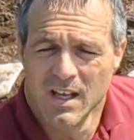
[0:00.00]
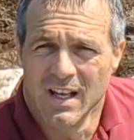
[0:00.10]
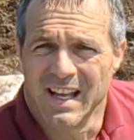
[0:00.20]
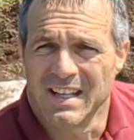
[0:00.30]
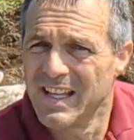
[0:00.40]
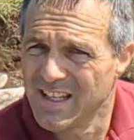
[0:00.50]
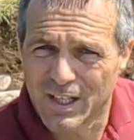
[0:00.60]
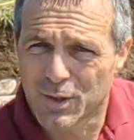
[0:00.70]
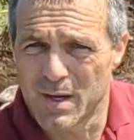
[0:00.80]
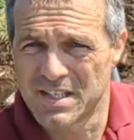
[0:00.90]
And then a
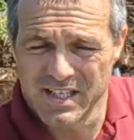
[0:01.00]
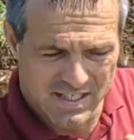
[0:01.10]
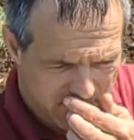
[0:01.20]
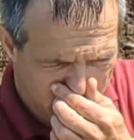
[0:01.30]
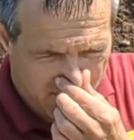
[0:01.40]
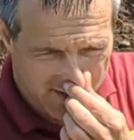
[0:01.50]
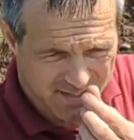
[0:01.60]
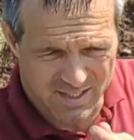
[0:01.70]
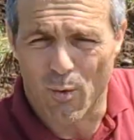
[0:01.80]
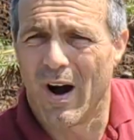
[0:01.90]
good question is, of course,
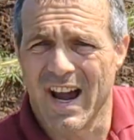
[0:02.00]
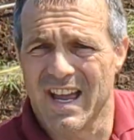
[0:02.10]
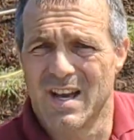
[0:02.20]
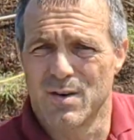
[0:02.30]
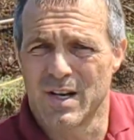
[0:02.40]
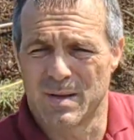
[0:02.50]
why, right?